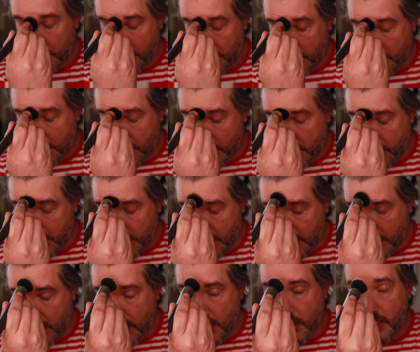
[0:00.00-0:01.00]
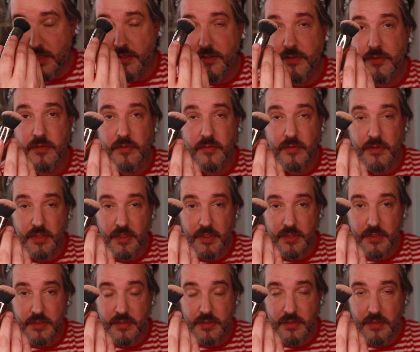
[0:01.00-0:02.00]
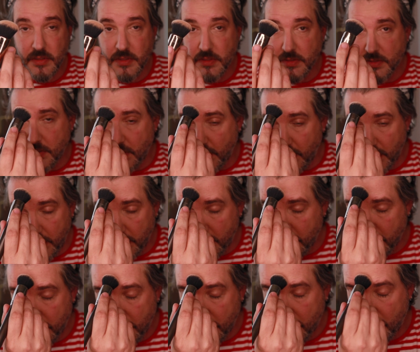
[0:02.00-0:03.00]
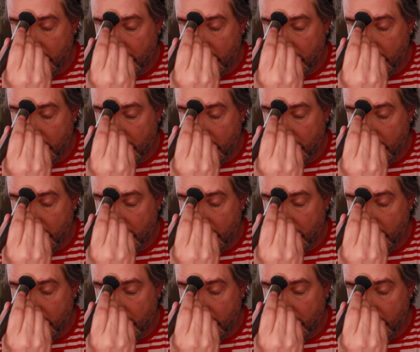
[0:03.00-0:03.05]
Between the eyes with this is like,